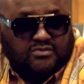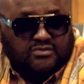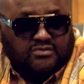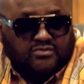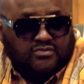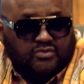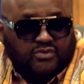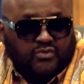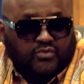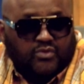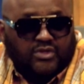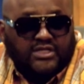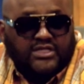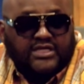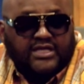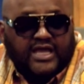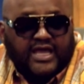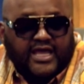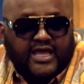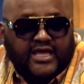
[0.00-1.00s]
really
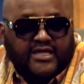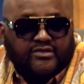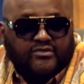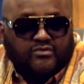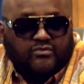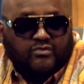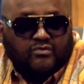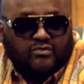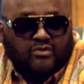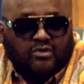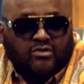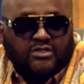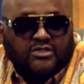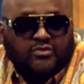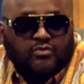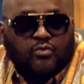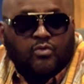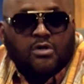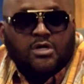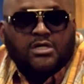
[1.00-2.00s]
had only
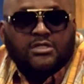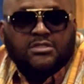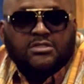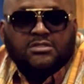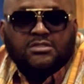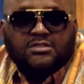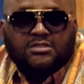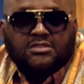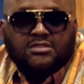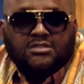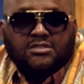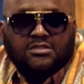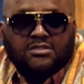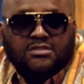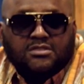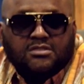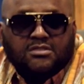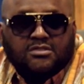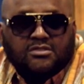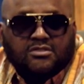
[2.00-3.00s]
one
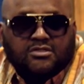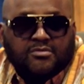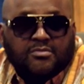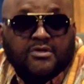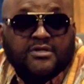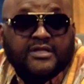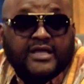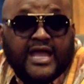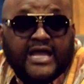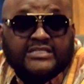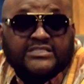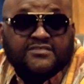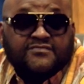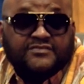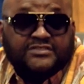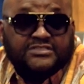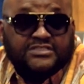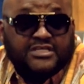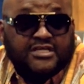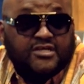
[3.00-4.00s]
community
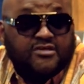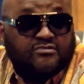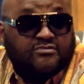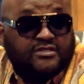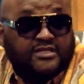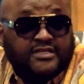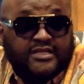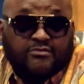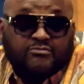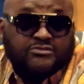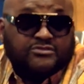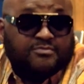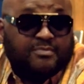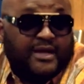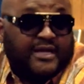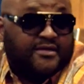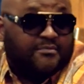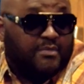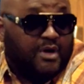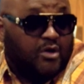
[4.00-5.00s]
activist here, and that was
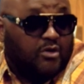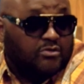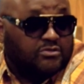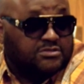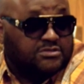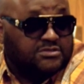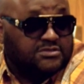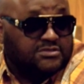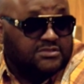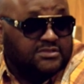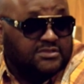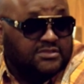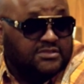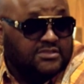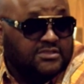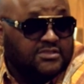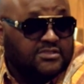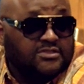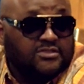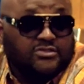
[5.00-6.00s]
Spike Moss.
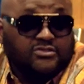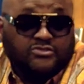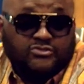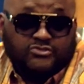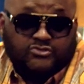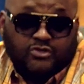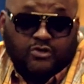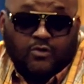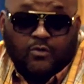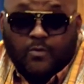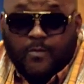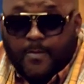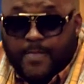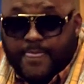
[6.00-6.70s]
So